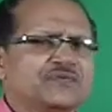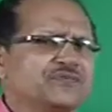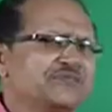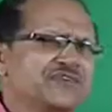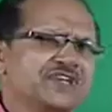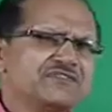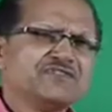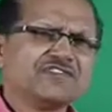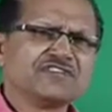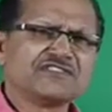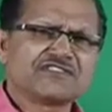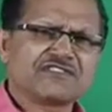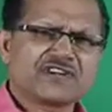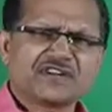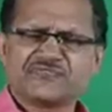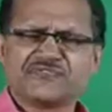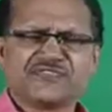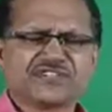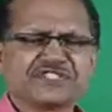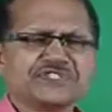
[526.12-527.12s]
When we
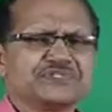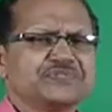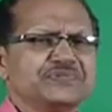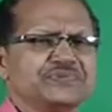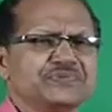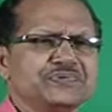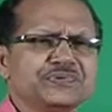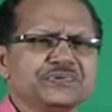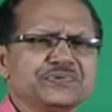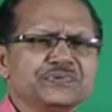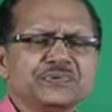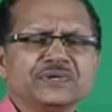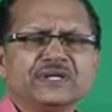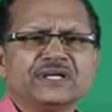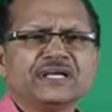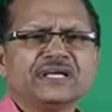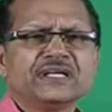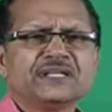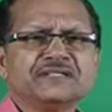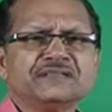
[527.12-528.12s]
refer to
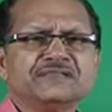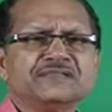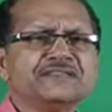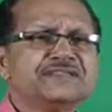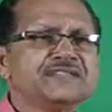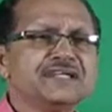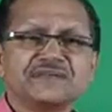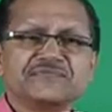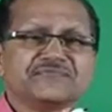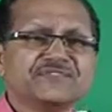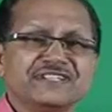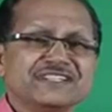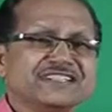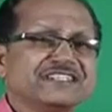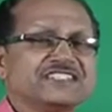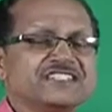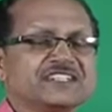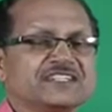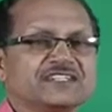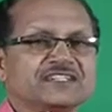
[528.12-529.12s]
a
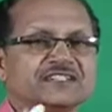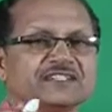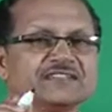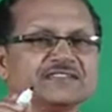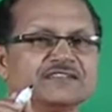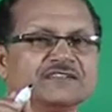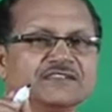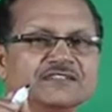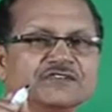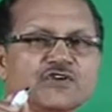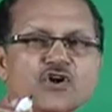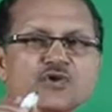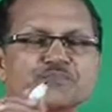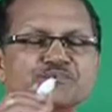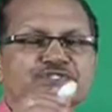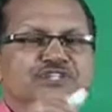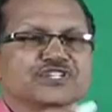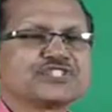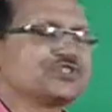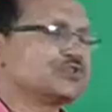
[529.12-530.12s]
definite
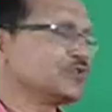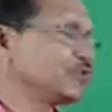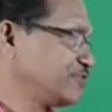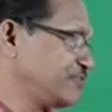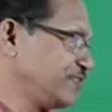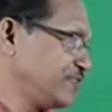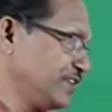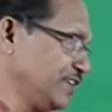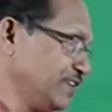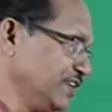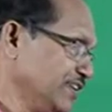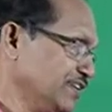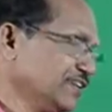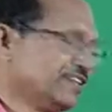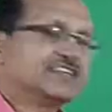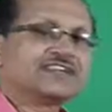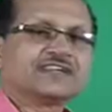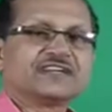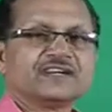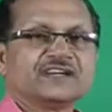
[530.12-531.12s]
object or
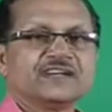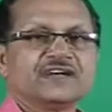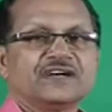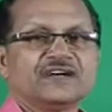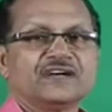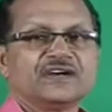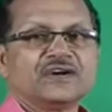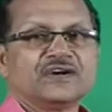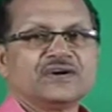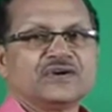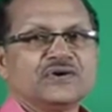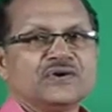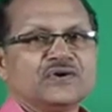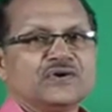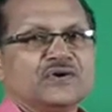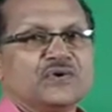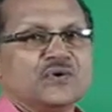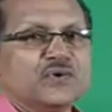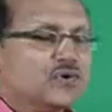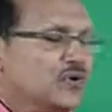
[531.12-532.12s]
thing
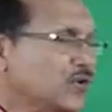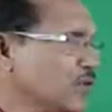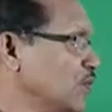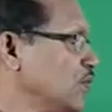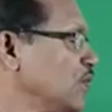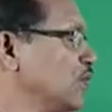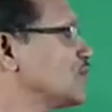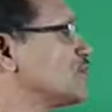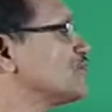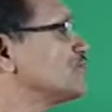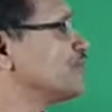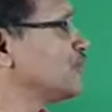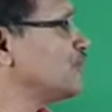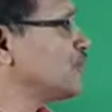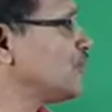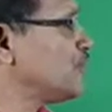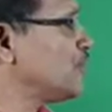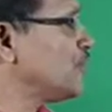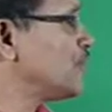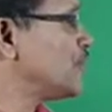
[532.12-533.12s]
or
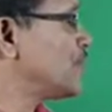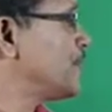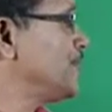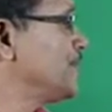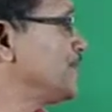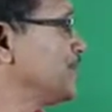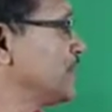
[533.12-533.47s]
for